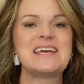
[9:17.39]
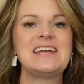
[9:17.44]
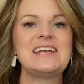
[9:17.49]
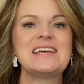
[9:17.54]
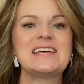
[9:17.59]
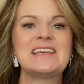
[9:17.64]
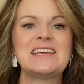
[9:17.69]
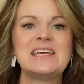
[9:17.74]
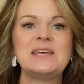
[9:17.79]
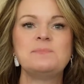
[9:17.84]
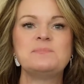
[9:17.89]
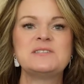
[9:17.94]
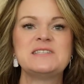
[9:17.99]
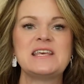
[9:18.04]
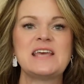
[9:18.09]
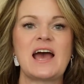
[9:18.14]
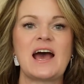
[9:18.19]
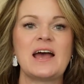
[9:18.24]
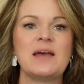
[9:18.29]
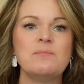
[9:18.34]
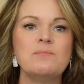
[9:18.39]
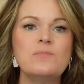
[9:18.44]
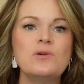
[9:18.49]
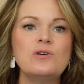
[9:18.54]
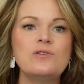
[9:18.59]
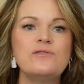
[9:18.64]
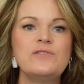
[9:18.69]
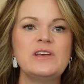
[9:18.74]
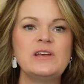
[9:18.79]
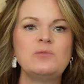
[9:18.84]
and it keeps the eye
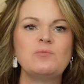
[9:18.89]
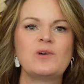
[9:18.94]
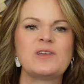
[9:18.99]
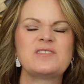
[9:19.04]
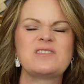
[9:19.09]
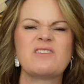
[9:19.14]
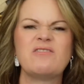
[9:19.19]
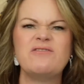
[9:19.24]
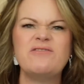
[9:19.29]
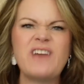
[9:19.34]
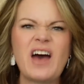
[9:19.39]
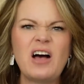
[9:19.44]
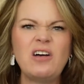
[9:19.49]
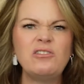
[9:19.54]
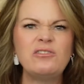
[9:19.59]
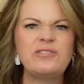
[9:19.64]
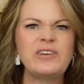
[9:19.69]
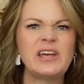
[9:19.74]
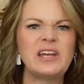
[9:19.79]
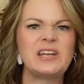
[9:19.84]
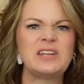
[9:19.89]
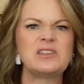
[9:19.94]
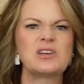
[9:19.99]
moving with the velvet